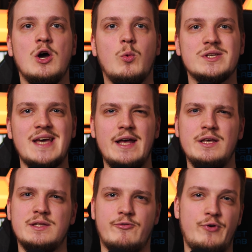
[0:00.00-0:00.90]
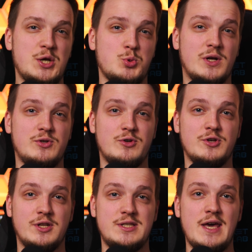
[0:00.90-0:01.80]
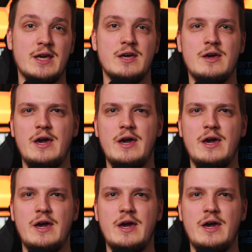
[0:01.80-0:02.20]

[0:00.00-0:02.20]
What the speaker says: was adding the fresh water to the tank